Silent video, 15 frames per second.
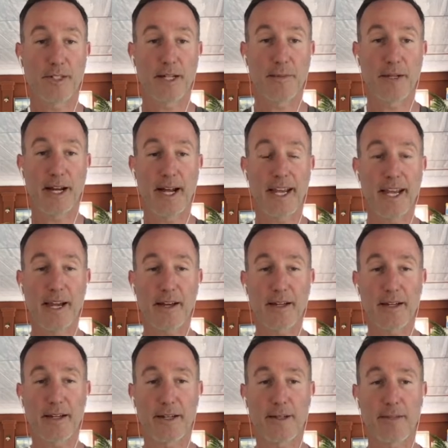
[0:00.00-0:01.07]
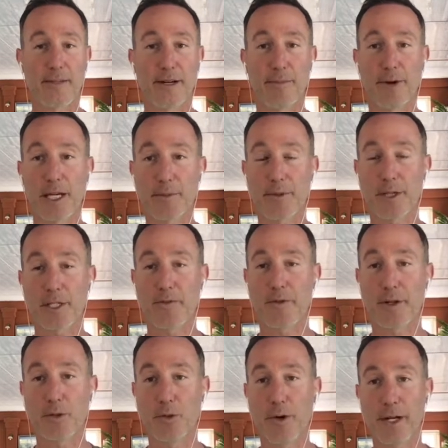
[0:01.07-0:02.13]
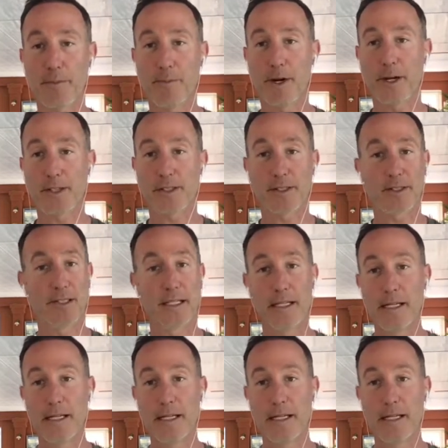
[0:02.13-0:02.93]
I mean, I had a price prediction around $20, and